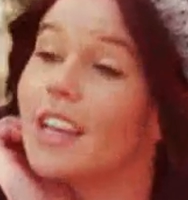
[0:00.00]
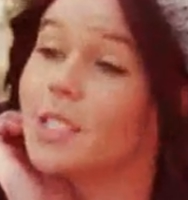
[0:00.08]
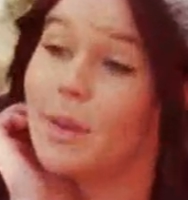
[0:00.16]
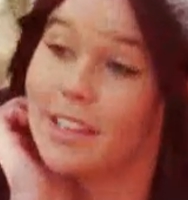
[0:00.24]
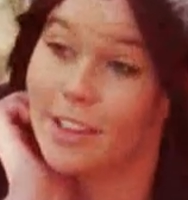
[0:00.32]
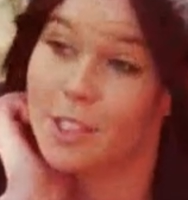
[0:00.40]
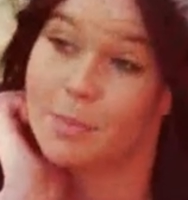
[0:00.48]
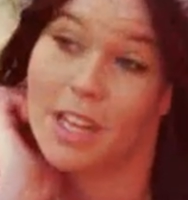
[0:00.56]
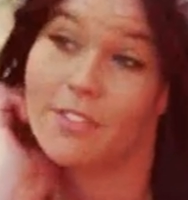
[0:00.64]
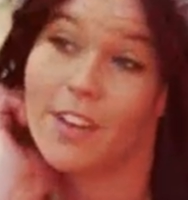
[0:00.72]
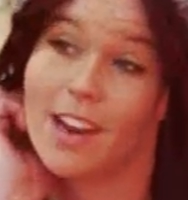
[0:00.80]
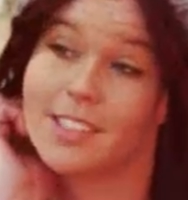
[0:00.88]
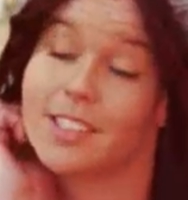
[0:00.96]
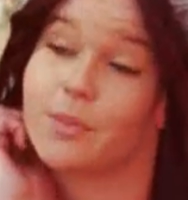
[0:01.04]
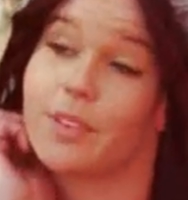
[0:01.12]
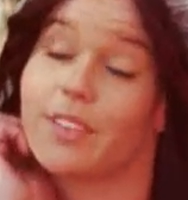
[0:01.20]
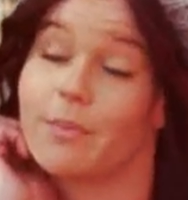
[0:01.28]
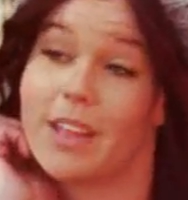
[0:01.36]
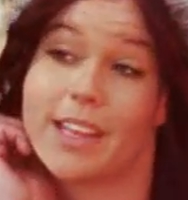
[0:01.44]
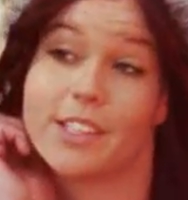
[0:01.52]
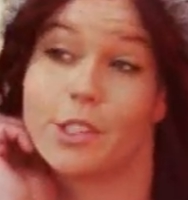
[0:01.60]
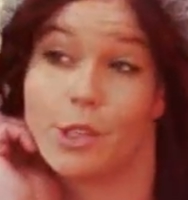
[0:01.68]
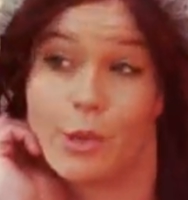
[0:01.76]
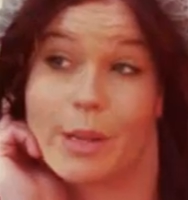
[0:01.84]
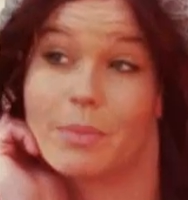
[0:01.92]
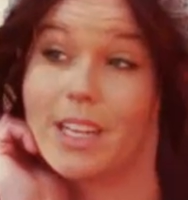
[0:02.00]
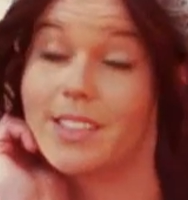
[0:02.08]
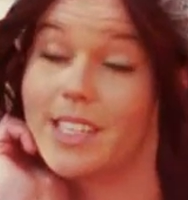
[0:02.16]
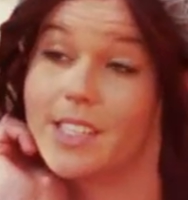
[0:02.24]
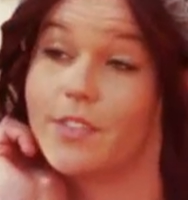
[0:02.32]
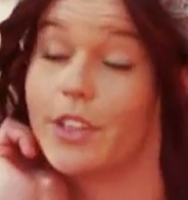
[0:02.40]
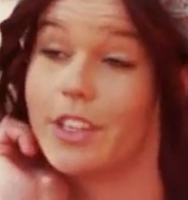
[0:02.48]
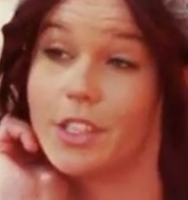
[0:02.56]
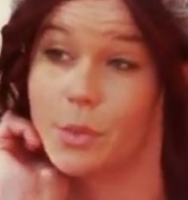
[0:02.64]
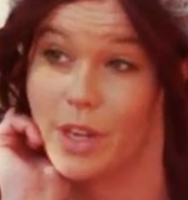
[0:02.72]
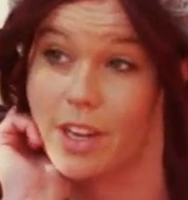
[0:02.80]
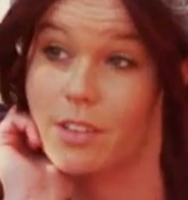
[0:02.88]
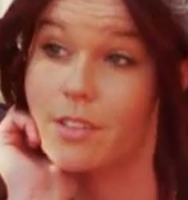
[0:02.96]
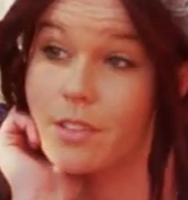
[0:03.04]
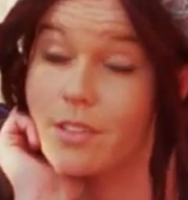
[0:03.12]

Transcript: you ask about those blood viruses with them, they can do a quick blood test for you as well.